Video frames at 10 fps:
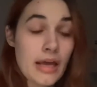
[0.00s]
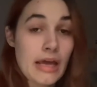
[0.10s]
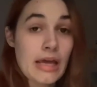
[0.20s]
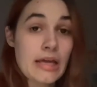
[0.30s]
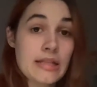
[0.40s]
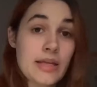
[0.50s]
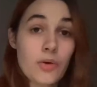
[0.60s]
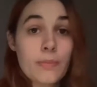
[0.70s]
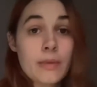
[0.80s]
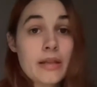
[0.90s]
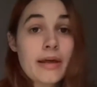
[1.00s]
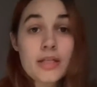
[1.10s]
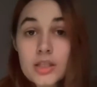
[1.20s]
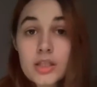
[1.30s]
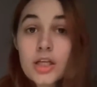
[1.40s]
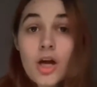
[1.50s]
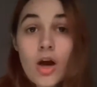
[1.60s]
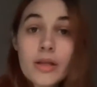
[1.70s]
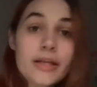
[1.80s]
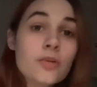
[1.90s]
and they would be like, you
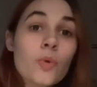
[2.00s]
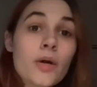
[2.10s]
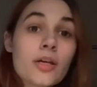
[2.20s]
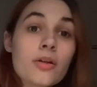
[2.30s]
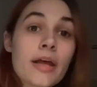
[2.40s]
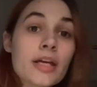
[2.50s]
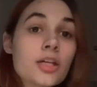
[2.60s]
know, like when you're like